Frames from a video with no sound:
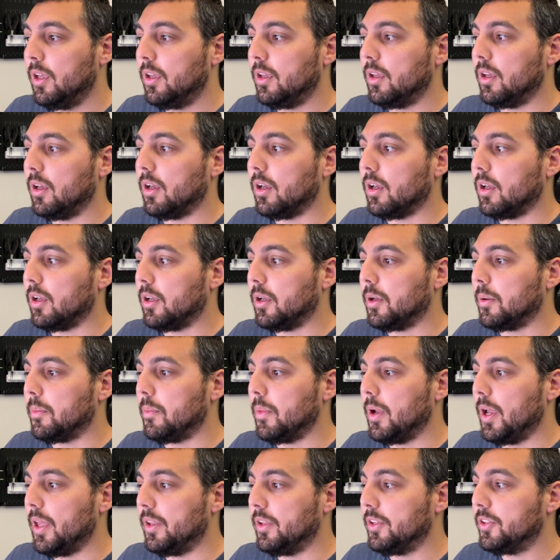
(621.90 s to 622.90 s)
Um,
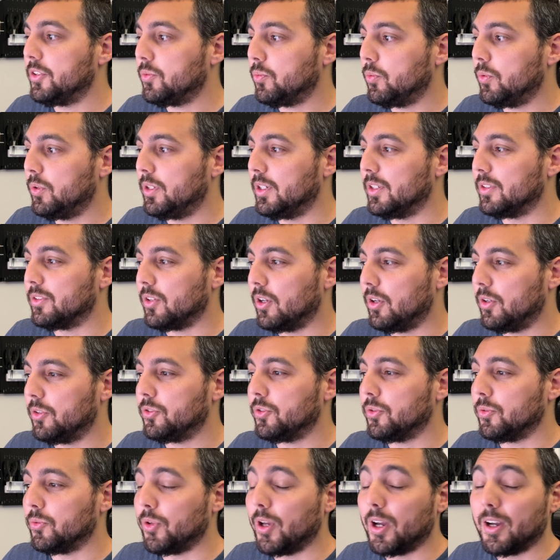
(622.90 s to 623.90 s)
and this one is
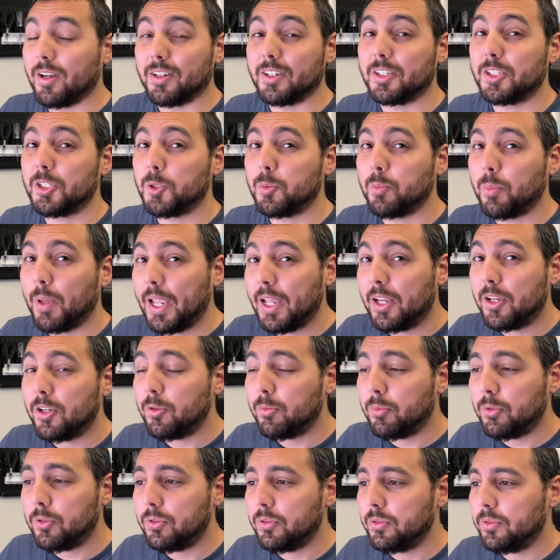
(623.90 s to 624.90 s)
also not
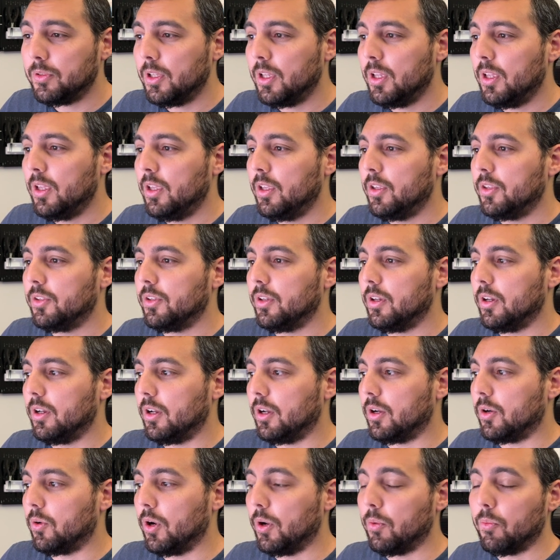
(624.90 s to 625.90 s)
expandable.
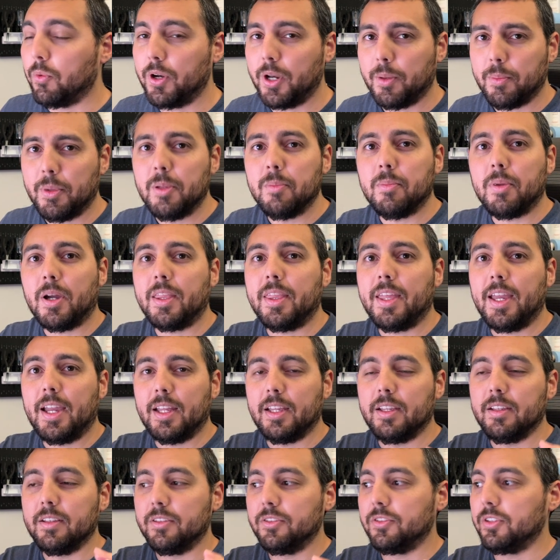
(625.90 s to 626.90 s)
Uh, and what I mean by that
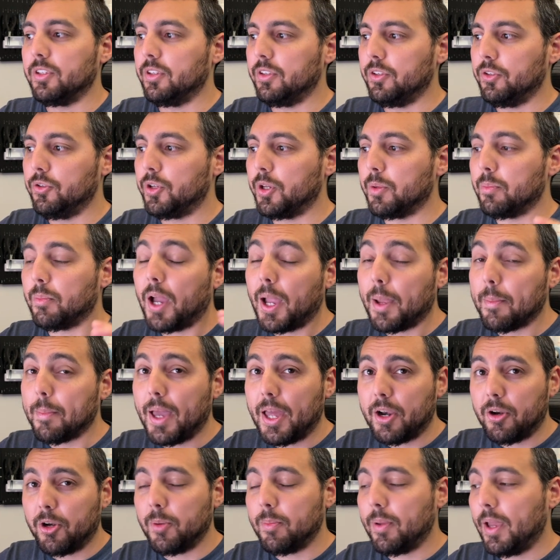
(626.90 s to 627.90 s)
is you can buy
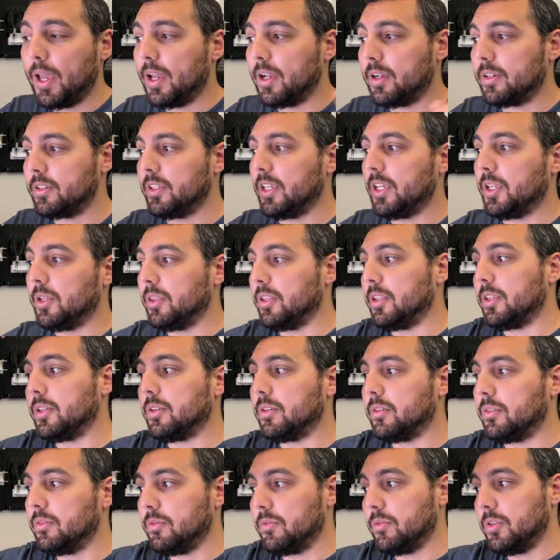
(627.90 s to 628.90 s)
battery packs and
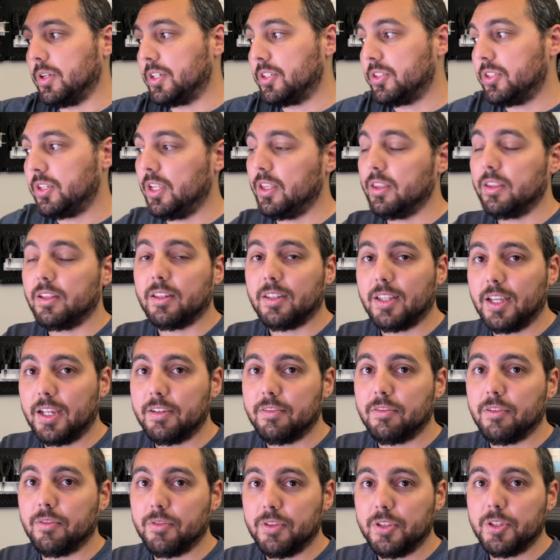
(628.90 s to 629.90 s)
then extend the
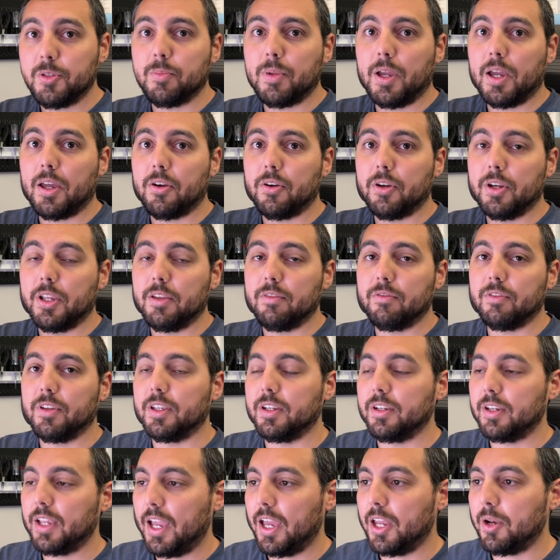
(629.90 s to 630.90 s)
life of this battery if
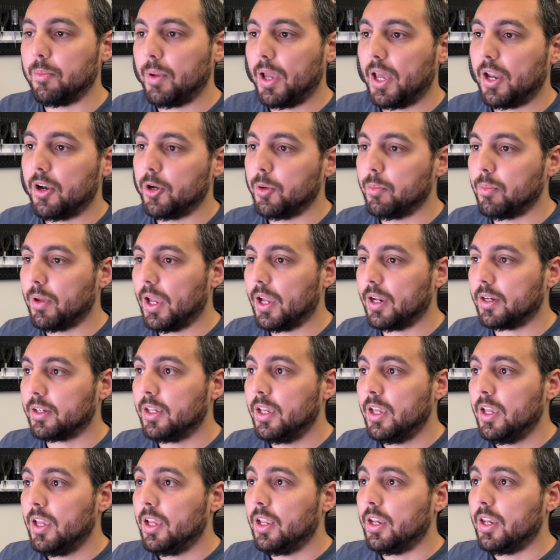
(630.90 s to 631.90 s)
it had a battery pack.
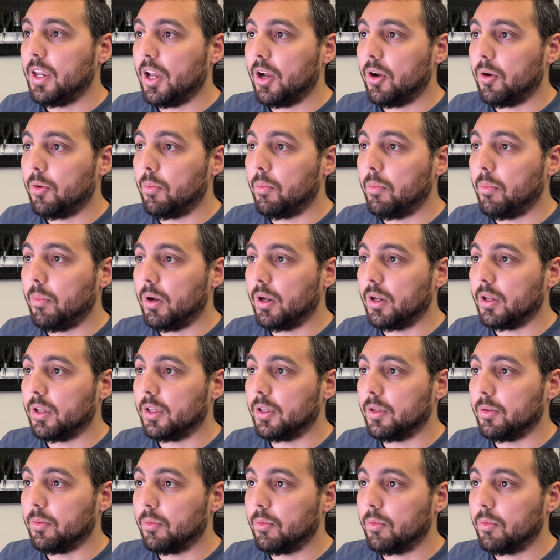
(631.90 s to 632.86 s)
Now, my